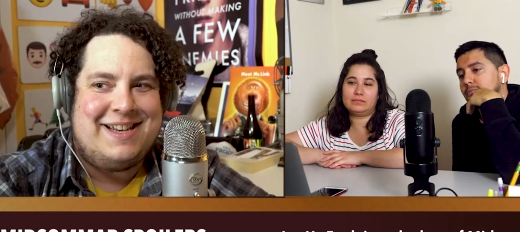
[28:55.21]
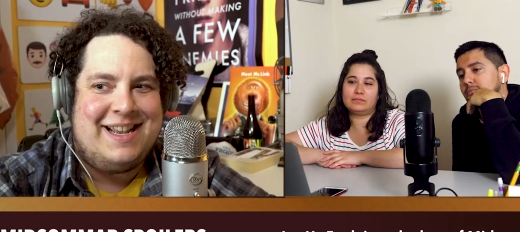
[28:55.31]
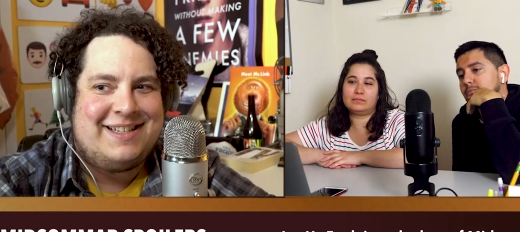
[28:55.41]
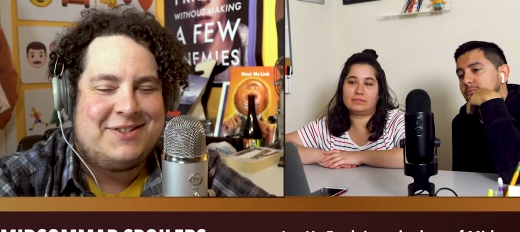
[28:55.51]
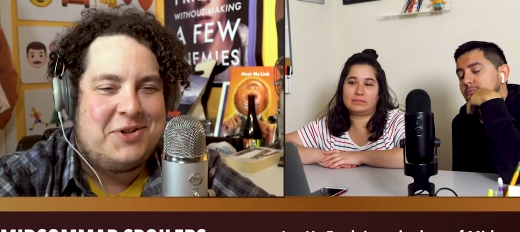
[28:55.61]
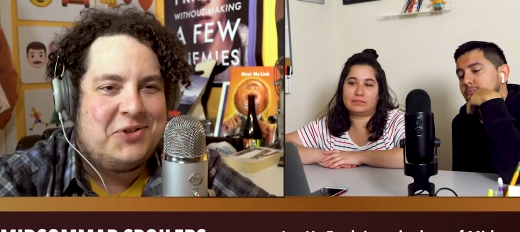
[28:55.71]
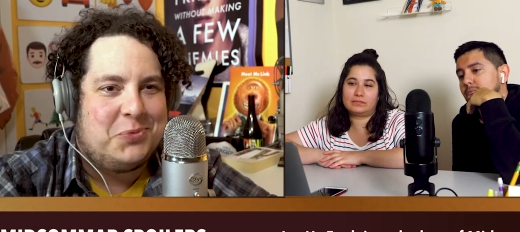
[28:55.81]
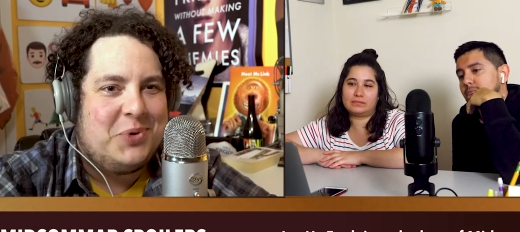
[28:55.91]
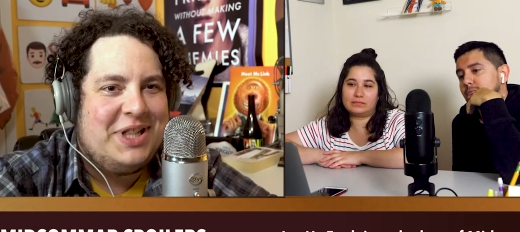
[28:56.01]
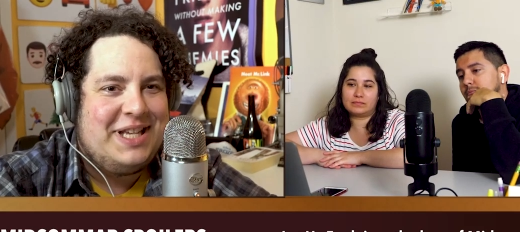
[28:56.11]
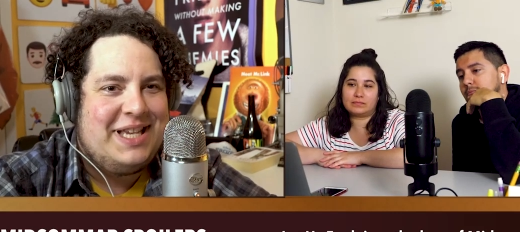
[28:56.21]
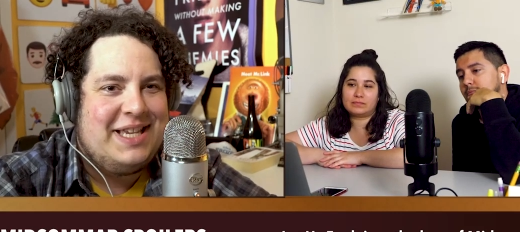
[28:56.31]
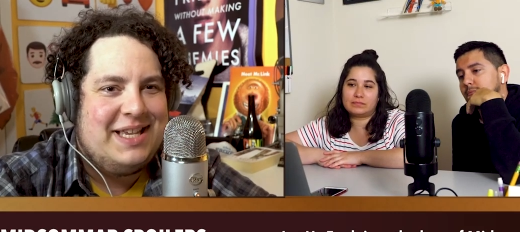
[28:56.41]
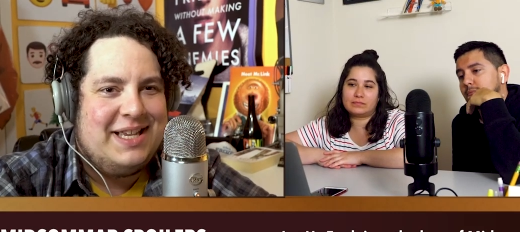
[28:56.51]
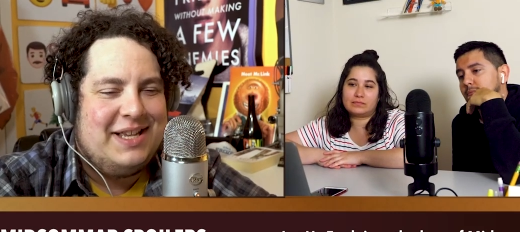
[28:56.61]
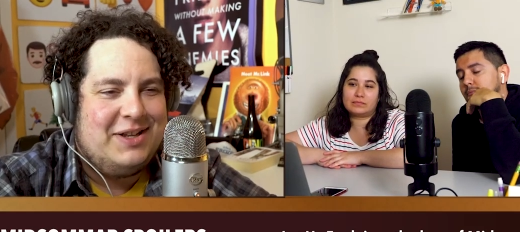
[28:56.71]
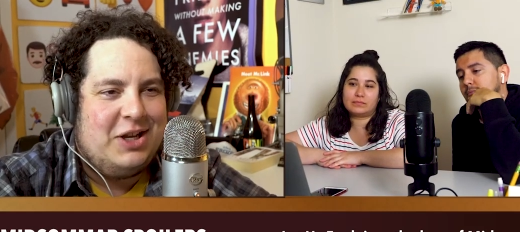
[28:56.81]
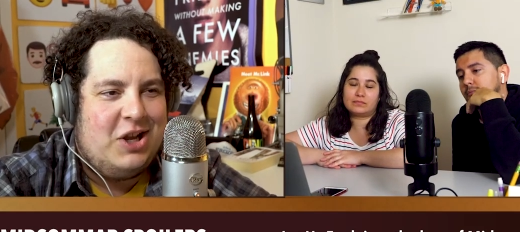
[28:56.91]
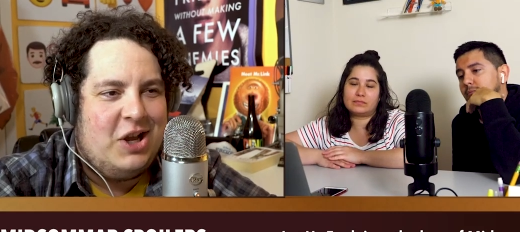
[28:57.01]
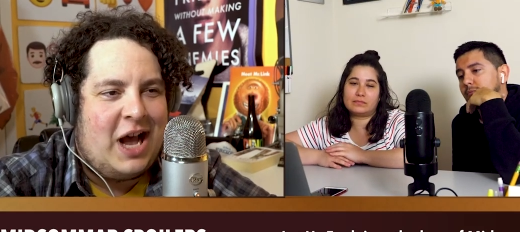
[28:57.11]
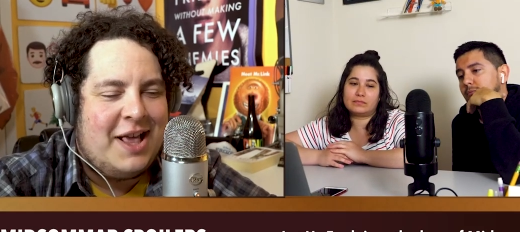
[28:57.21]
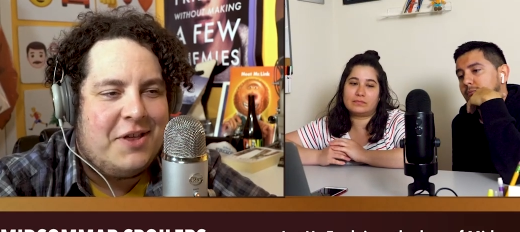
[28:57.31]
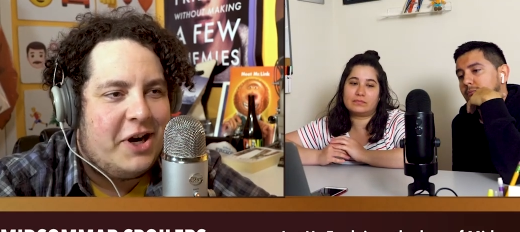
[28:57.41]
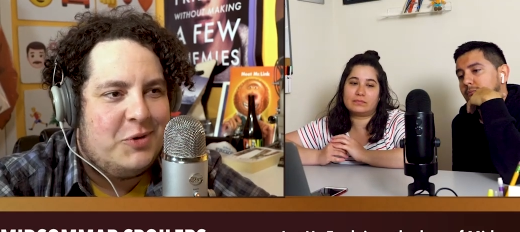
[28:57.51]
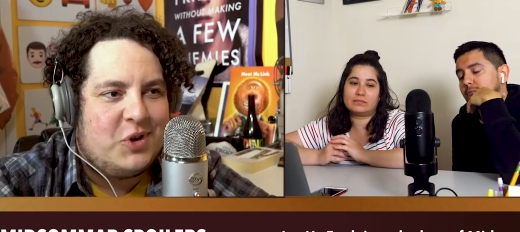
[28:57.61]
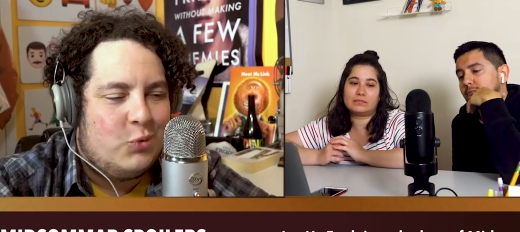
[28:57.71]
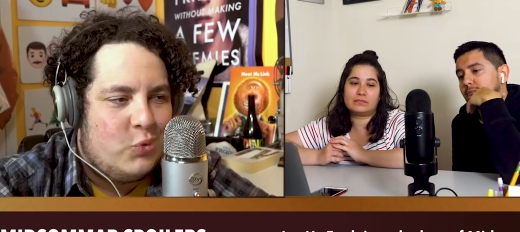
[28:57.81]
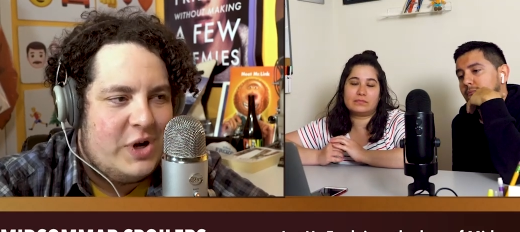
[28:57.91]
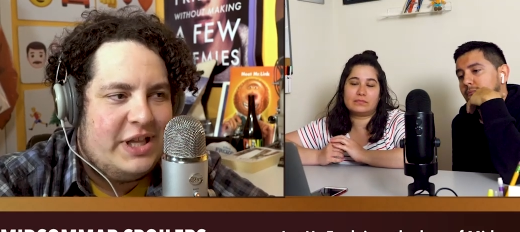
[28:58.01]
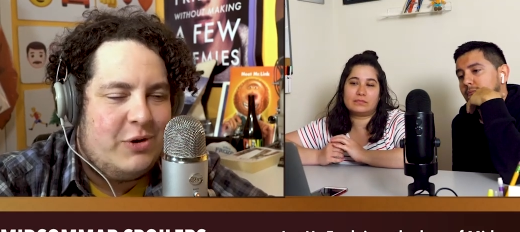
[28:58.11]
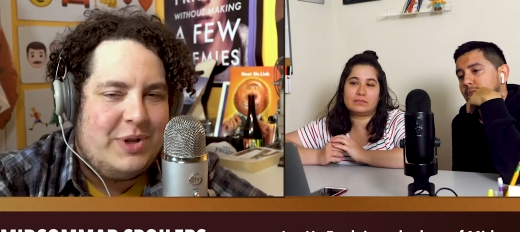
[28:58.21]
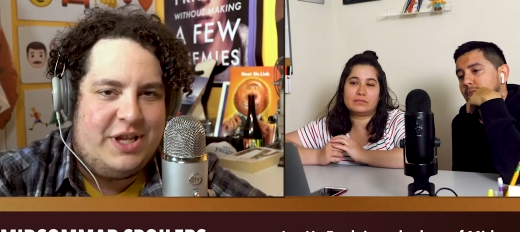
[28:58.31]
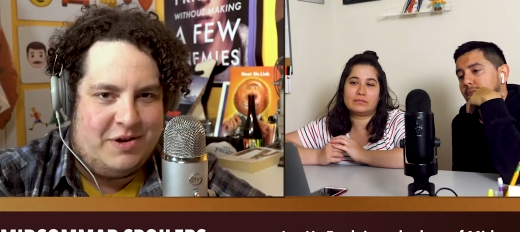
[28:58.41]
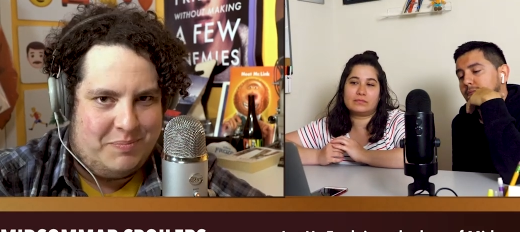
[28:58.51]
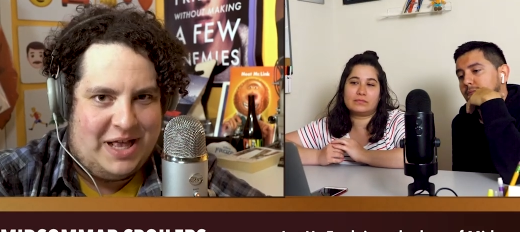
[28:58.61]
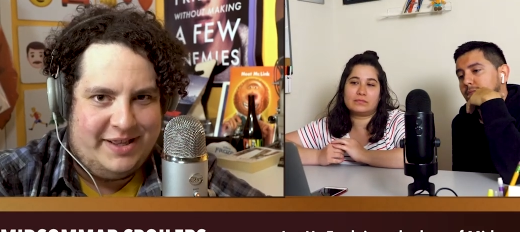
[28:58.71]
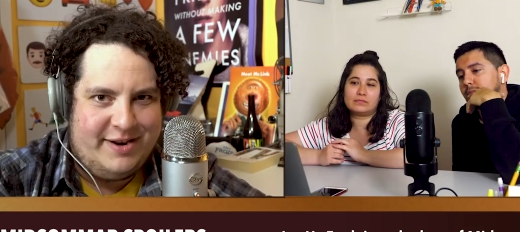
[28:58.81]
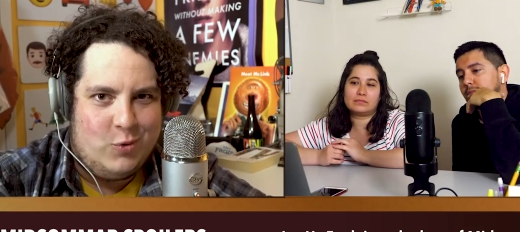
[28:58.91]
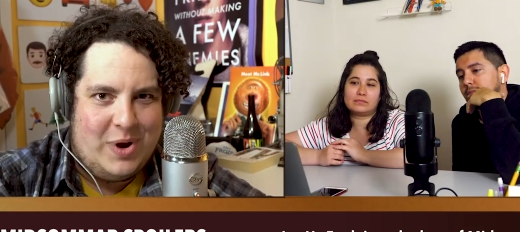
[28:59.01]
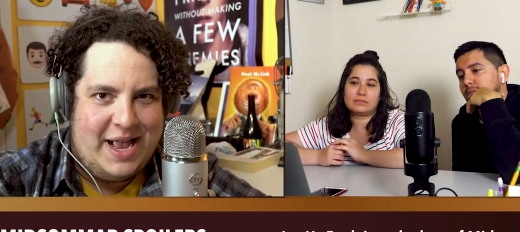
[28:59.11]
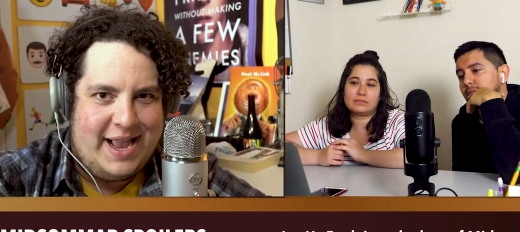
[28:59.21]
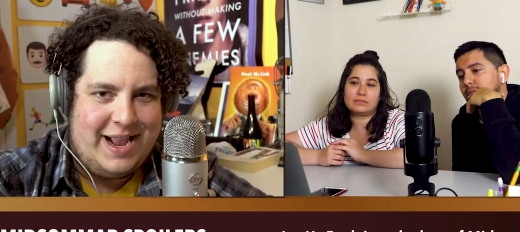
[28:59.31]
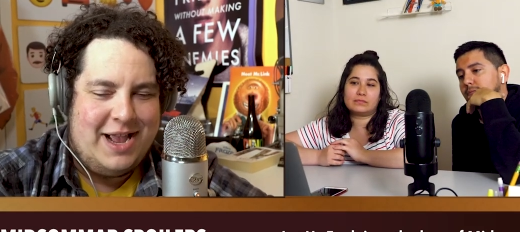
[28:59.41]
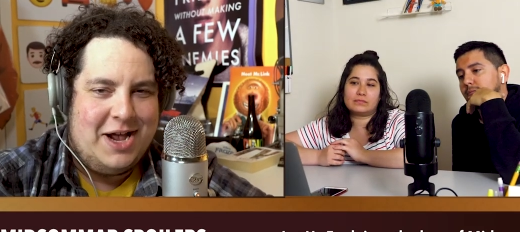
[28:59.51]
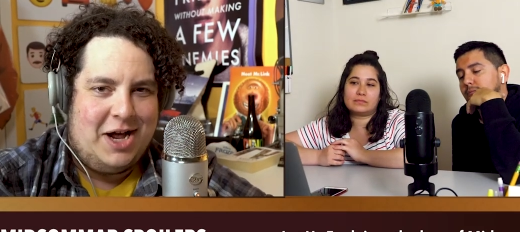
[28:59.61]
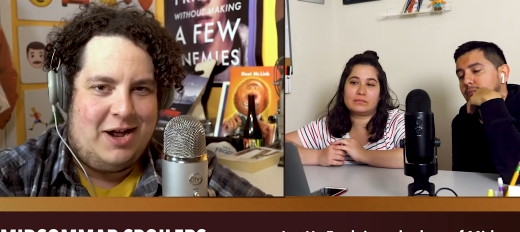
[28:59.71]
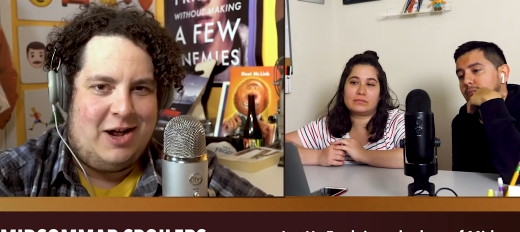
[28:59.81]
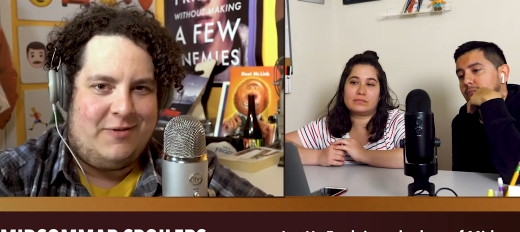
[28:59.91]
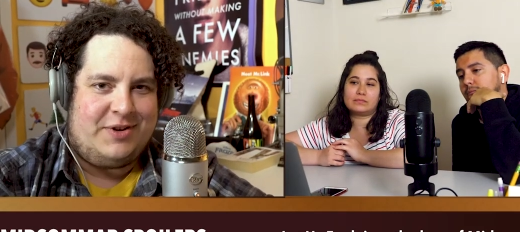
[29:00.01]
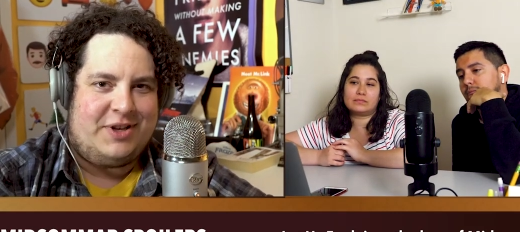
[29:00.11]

Speaker 1: it's this really I thought it was a really, really compelling way uh, of